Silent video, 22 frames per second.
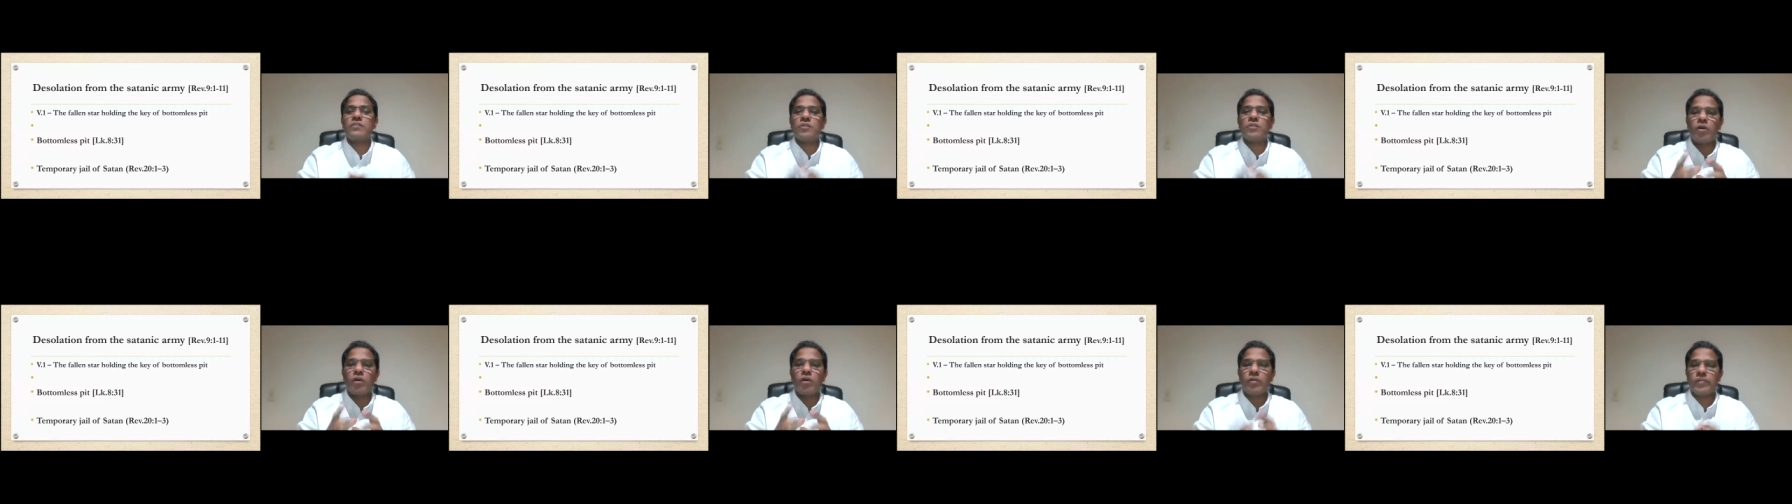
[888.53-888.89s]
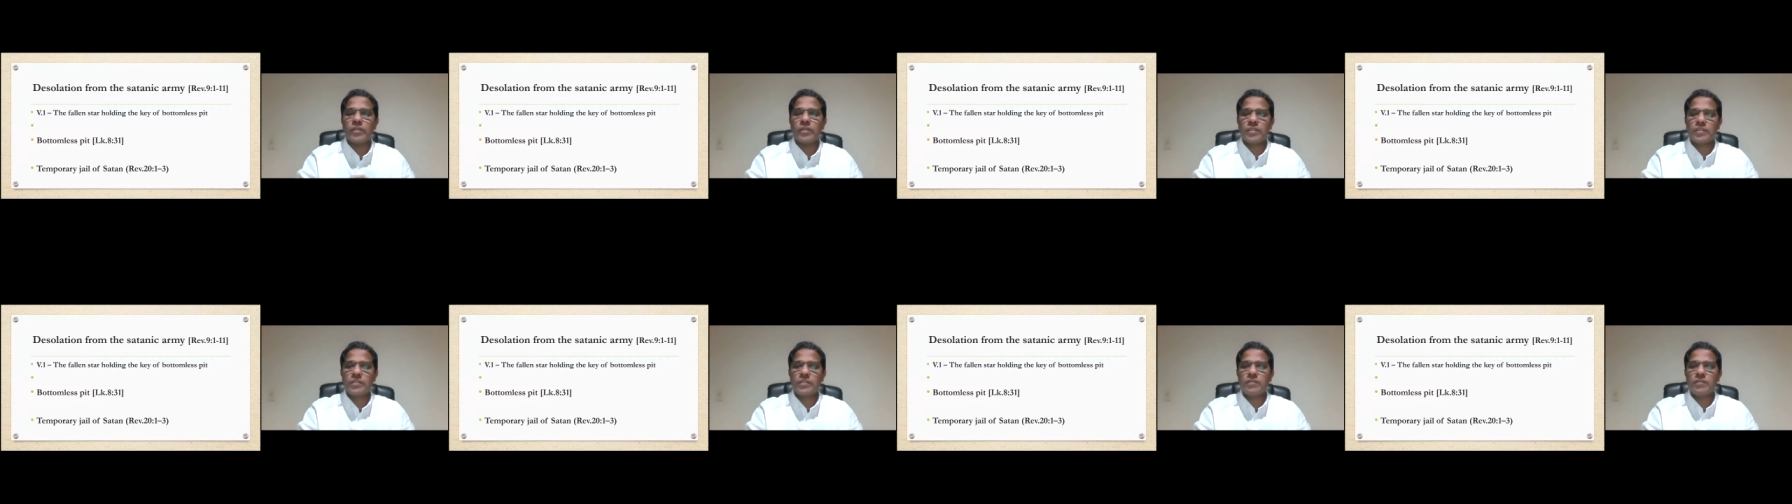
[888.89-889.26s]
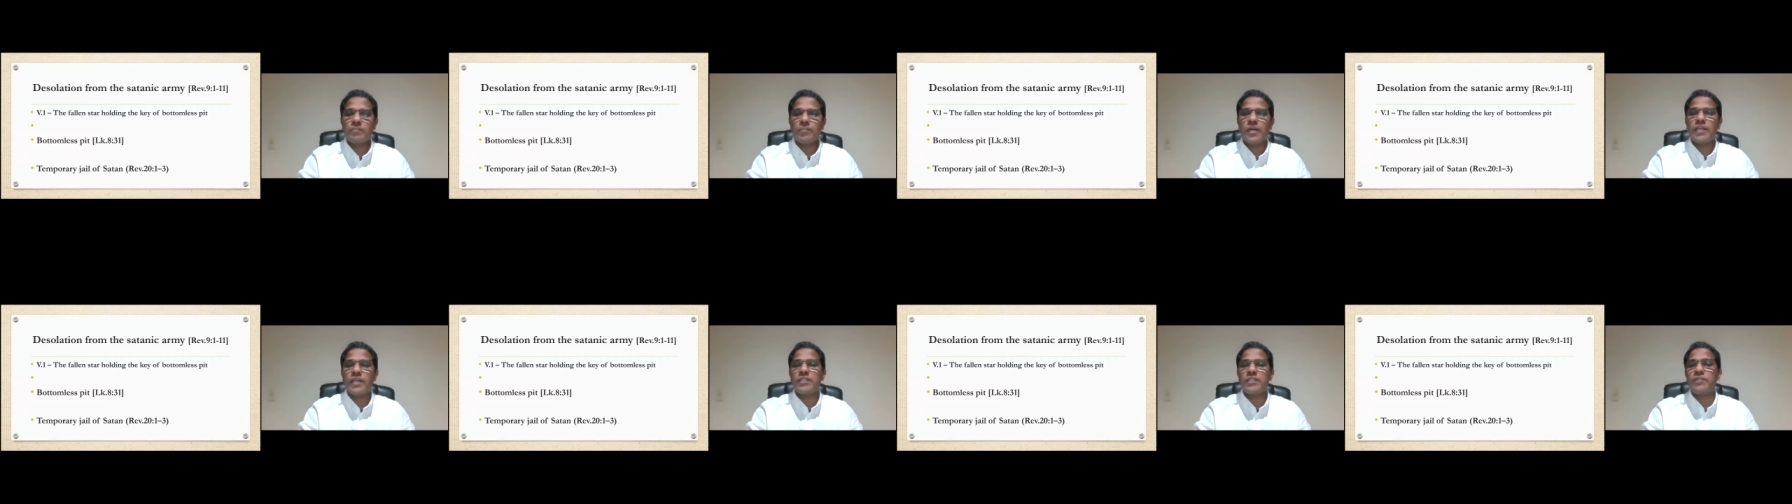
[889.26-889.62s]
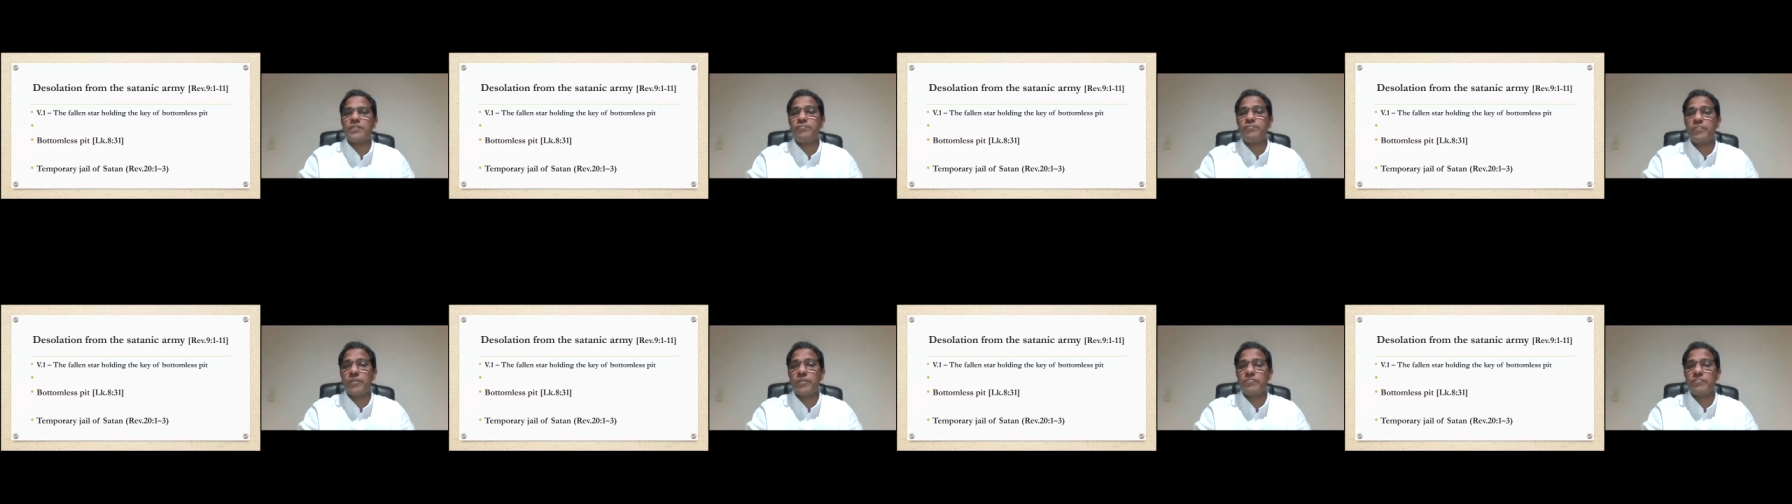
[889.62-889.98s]
over by the
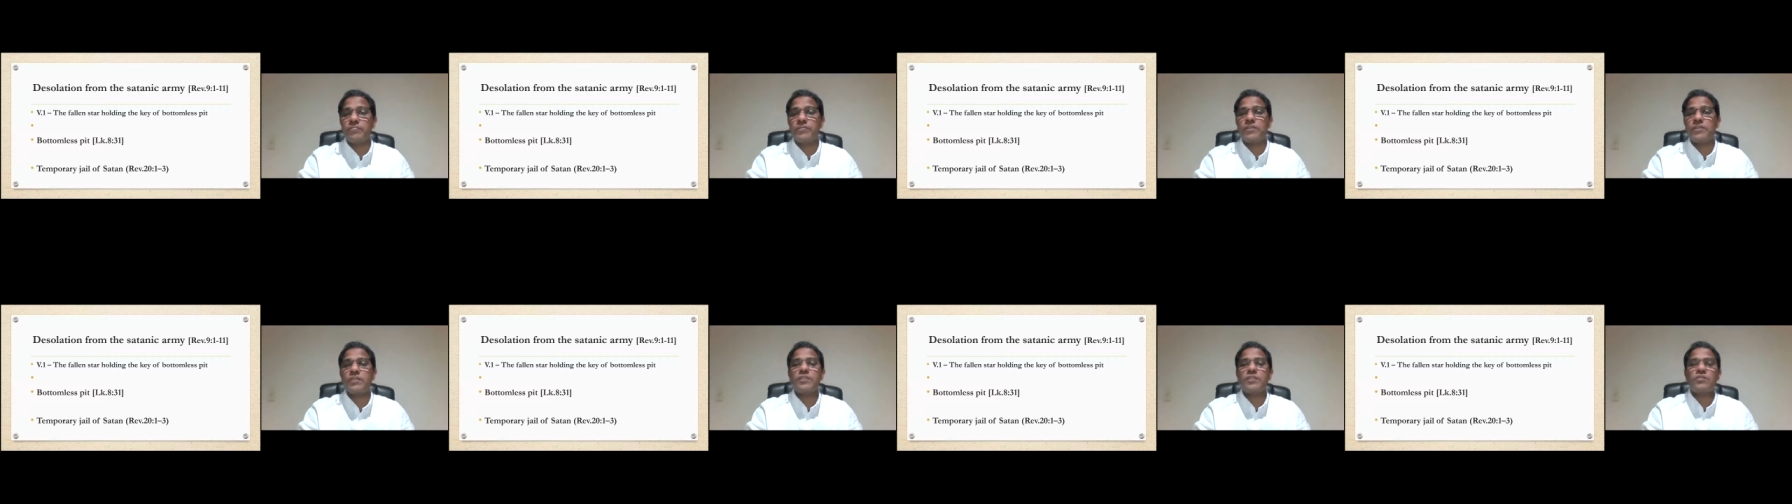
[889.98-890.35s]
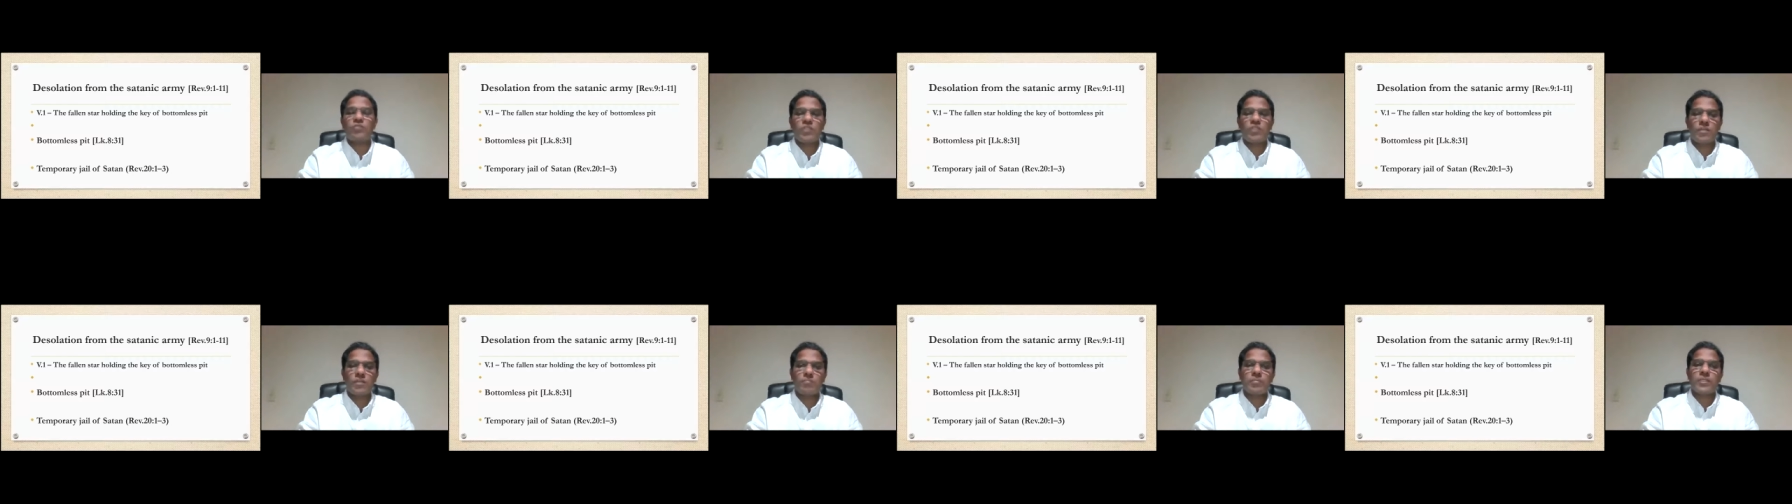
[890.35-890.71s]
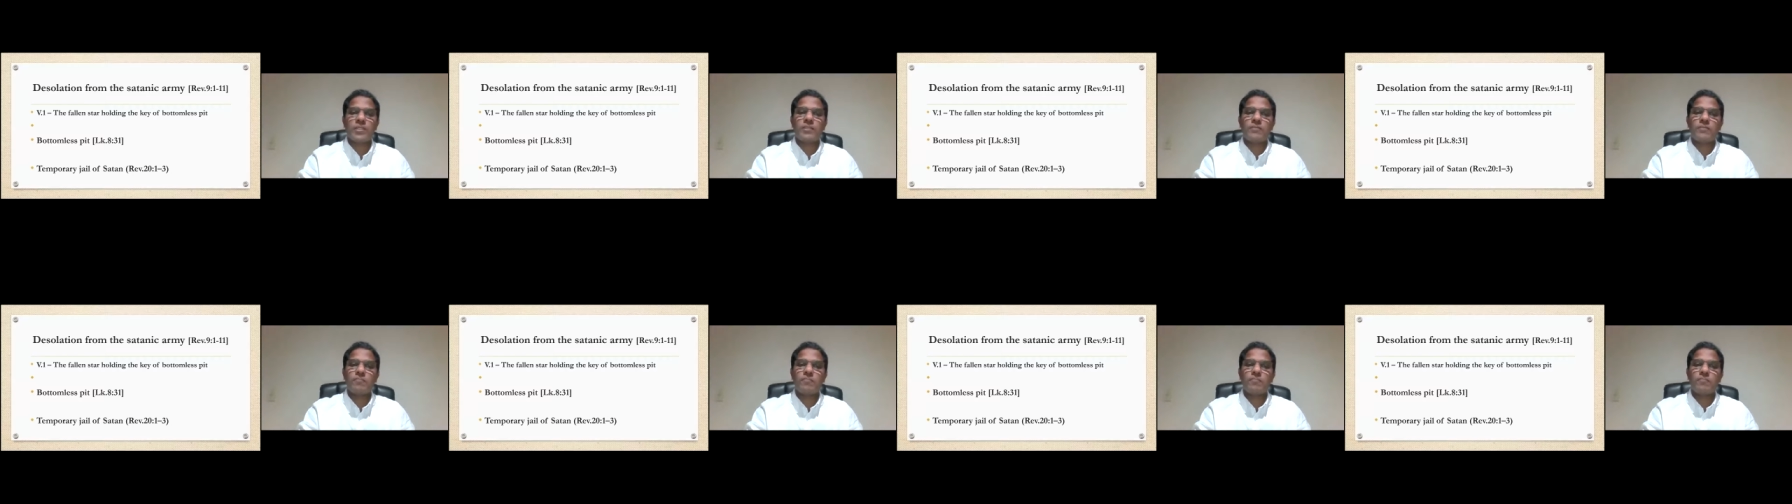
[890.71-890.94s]
fifth trumpet.